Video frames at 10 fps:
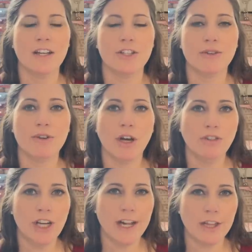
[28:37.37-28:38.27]
So go
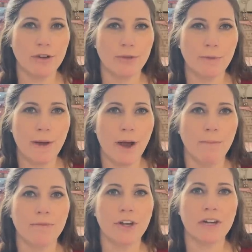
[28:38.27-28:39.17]
check the group
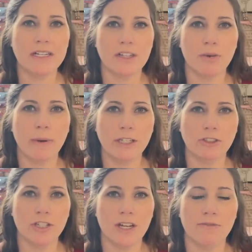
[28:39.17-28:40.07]
out. There is a
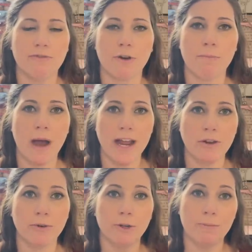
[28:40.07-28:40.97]
question for my
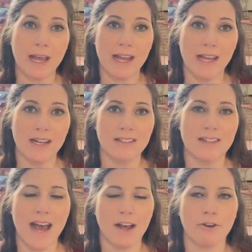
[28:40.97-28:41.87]
group and
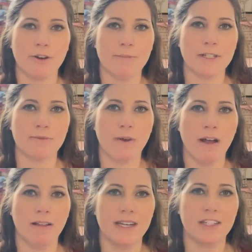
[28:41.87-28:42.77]
that group as
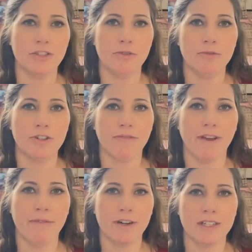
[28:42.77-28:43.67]
well, and it's who's your
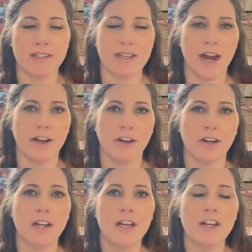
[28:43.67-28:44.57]
favorite
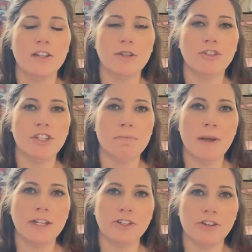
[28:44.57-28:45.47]
designer. So just
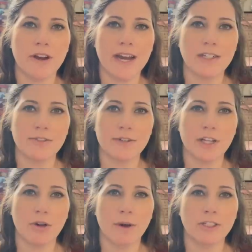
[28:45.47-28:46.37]
make sure you're answering
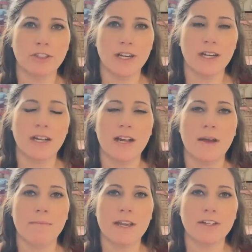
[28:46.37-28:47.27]
the question
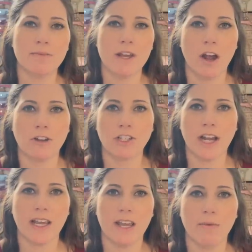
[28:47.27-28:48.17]
because we are
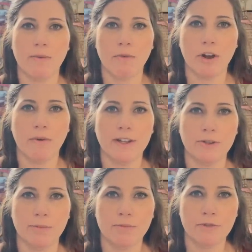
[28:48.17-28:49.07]
checking when we're going
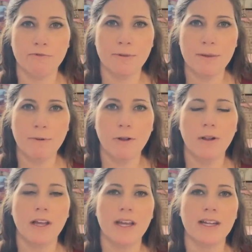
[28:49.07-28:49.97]
to approve
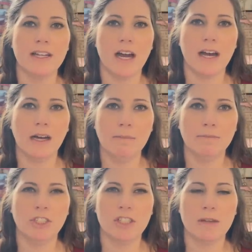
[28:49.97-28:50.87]
people um,
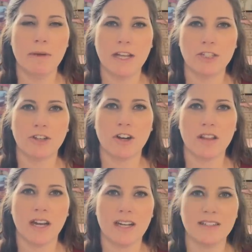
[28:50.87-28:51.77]
just to make sure
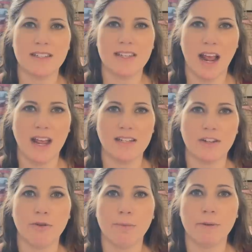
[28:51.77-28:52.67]
that it stays a
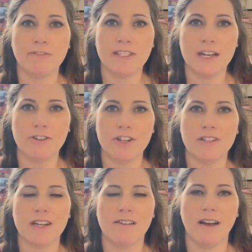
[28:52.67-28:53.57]
group of
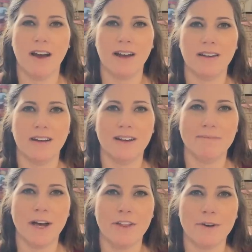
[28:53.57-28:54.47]
stitchers and not
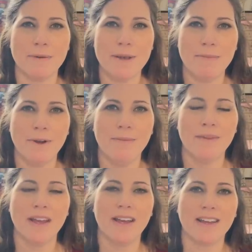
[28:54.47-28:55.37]
um, other people
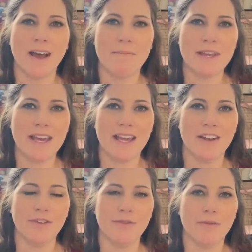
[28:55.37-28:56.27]
coming in
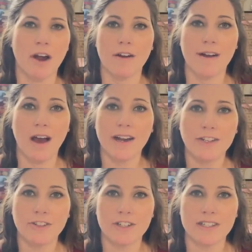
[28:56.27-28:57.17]
who are not
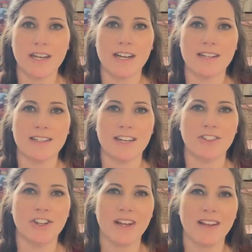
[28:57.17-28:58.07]
interested in
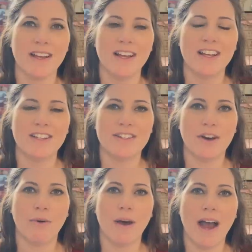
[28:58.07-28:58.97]
stitching.
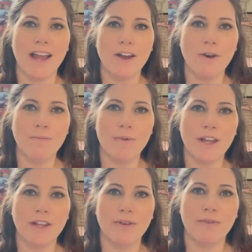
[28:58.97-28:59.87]
So I hope
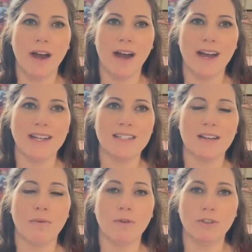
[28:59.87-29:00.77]
you guys
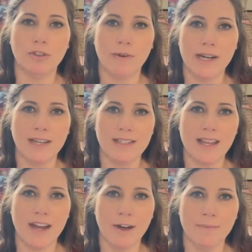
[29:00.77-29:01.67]
will join us
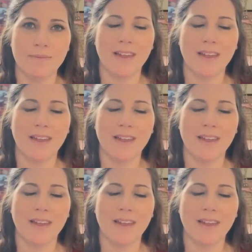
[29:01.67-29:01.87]
there.